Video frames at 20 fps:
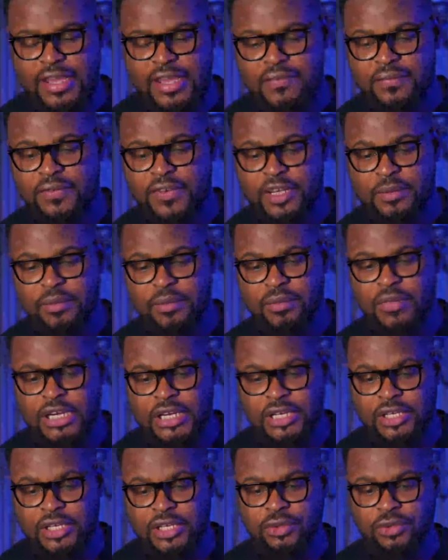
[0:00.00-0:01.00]
that
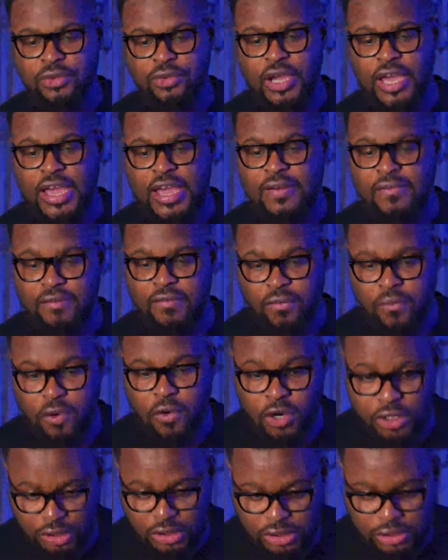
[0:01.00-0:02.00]
every money you
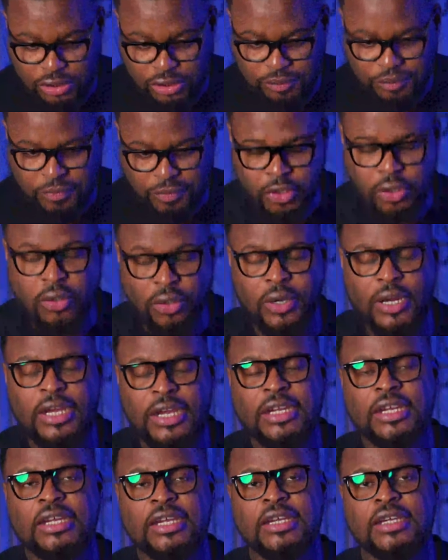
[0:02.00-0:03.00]
ever want,
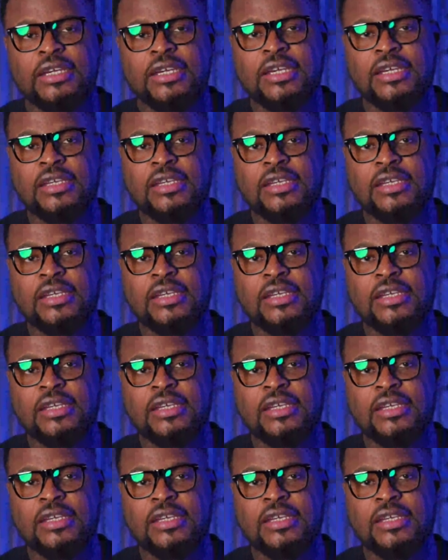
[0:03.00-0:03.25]
all right,